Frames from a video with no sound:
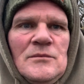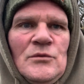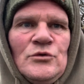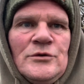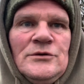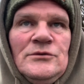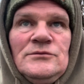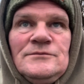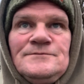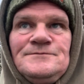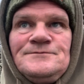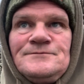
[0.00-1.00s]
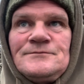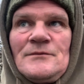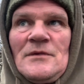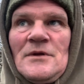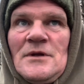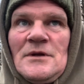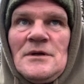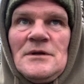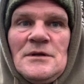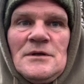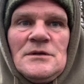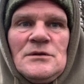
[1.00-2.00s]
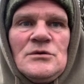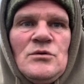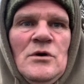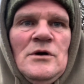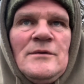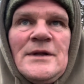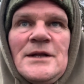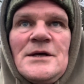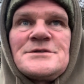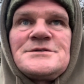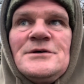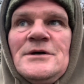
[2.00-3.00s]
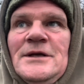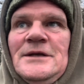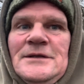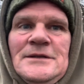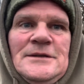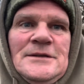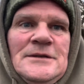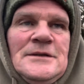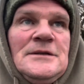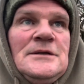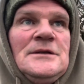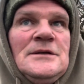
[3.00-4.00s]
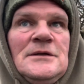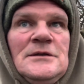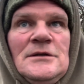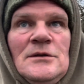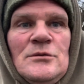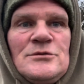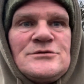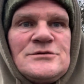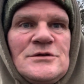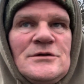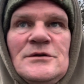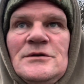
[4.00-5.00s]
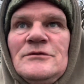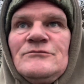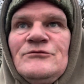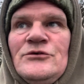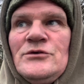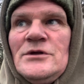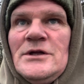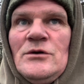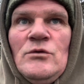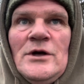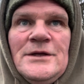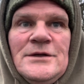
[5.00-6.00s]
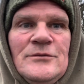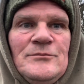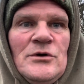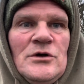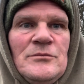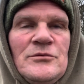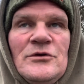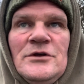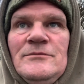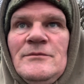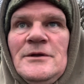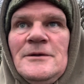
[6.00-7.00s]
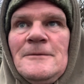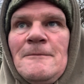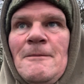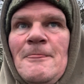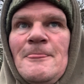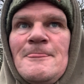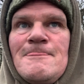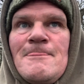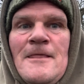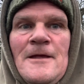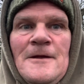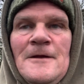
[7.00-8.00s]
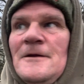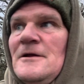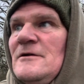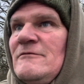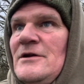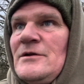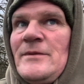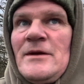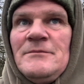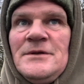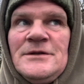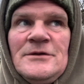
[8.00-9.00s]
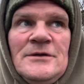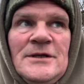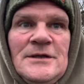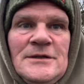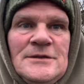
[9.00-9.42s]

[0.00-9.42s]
Morning all. Quiet one last night. Was rudely awakened by a brain around about midnight.